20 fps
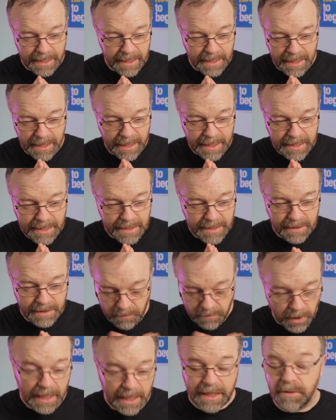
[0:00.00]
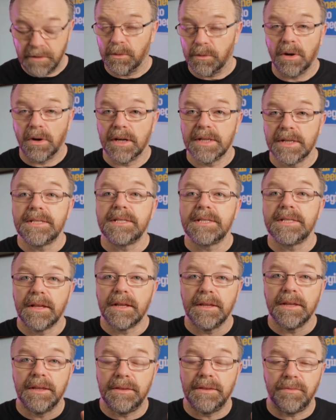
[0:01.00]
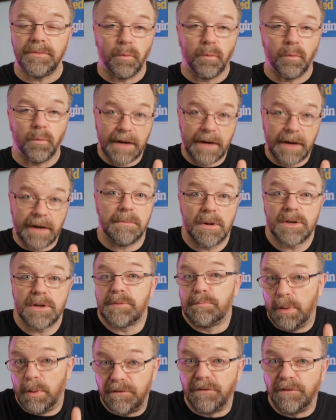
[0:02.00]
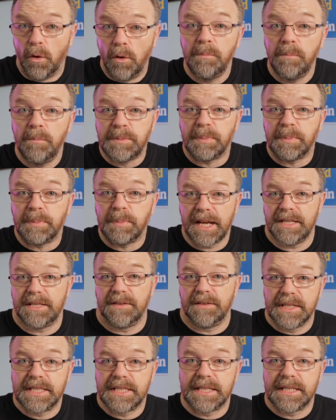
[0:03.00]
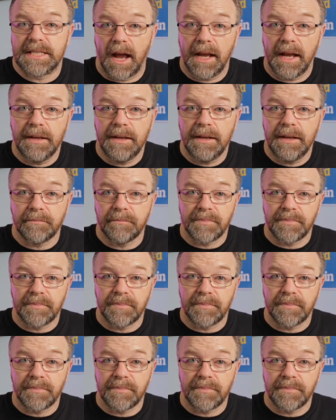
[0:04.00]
is, well, it was one of the most performed plays of its day.